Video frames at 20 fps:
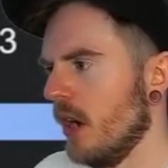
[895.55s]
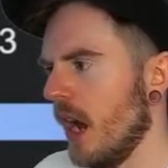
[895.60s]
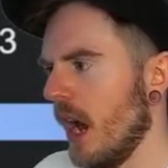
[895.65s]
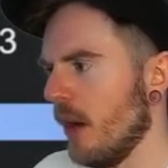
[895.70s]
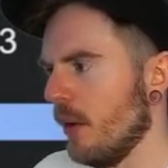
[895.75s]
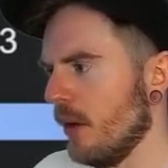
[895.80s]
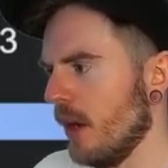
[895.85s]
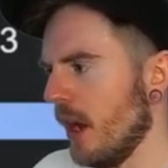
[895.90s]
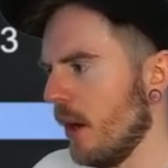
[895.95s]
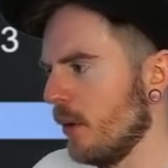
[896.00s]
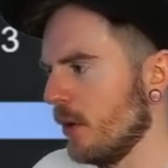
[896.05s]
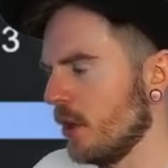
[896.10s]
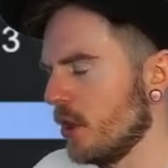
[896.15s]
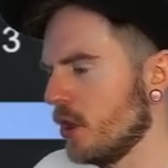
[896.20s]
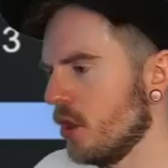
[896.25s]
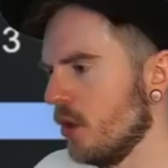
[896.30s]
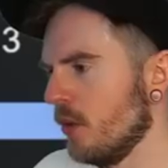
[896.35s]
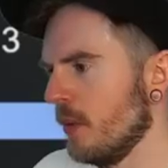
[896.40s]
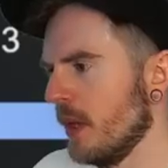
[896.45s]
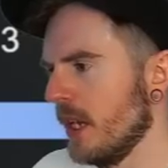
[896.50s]
I, I would
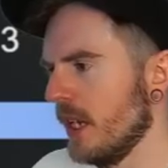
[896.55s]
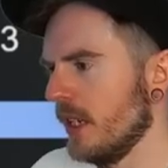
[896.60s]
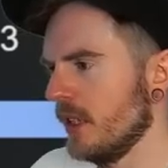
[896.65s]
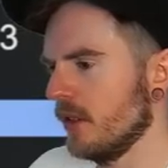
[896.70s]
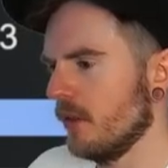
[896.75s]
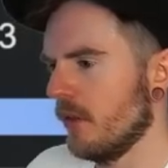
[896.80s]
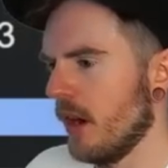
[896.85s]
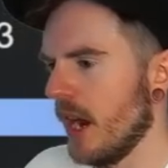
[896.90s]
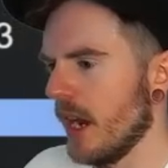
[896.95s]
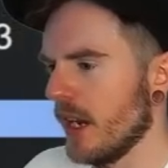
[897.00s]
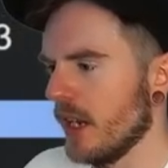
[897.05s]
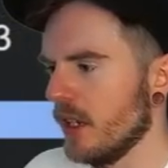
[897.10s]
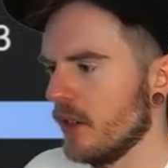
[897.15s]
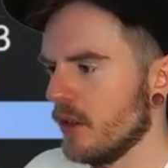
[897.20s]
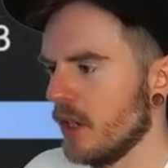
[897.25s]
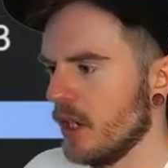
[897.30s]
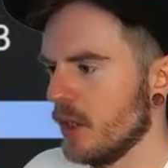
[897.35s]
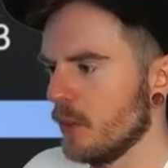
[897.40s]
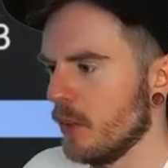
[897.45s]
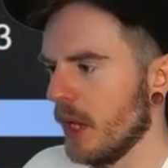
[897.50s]
assume that he's a reg. He's,
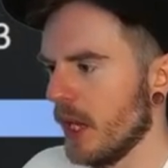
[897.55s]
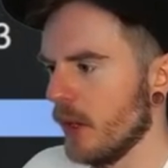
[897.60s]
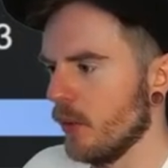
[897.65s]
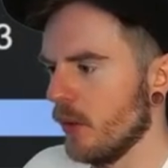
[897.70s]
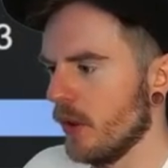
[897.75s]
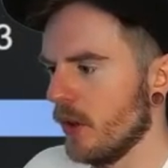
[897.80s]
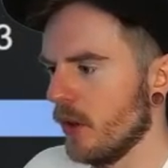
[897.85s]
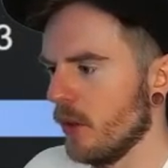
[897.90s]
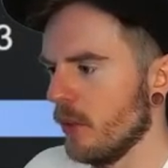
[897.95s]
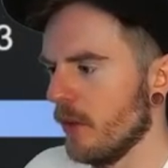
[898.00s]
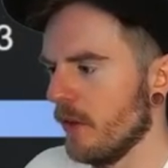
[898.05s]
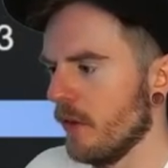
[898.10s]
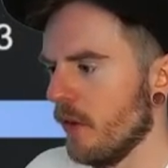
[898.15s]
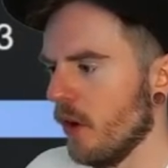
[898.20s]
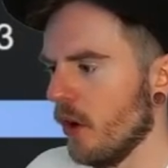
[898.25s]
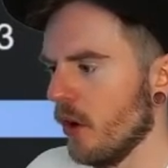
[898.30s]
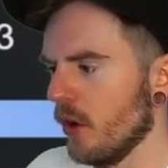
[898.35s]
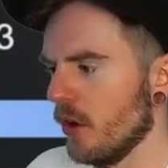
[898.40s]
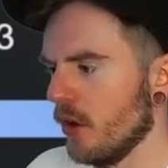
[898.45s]
he's played with you before.